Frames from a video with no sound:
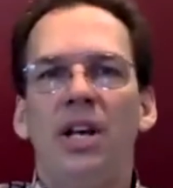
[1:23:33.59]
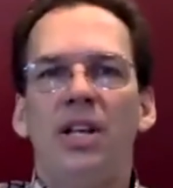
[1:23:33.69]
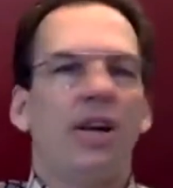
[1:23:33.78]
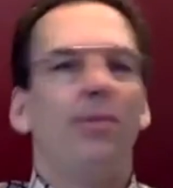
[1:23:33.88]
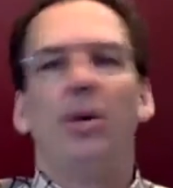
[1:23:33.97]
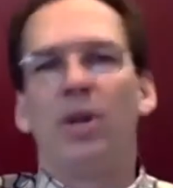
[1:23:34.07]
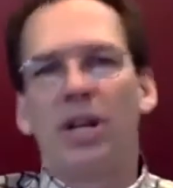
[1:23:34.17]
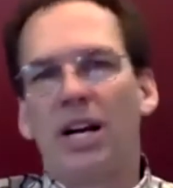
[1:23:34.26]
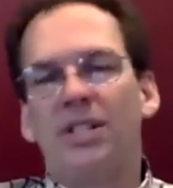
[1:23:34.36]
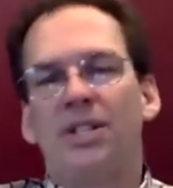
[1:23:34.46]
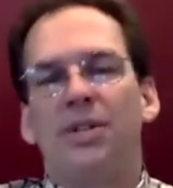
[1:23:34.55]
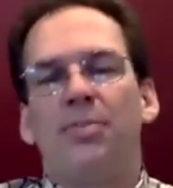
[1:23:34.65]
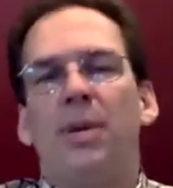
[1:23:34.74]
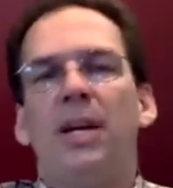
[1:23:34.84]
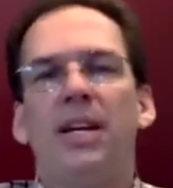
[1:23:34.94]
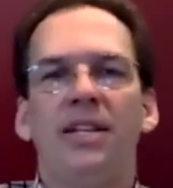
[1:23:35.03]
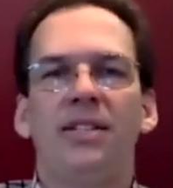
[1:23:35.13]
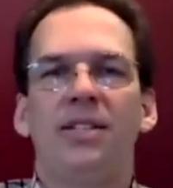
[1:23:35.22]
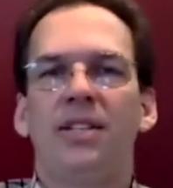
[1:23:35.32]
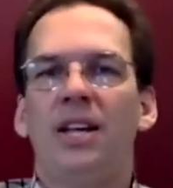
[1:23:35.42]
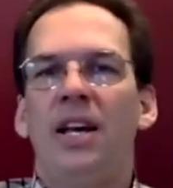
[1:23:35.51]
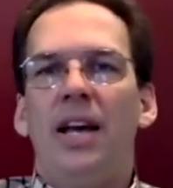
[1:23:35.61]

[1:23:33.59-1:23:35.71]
some who are concert pianists.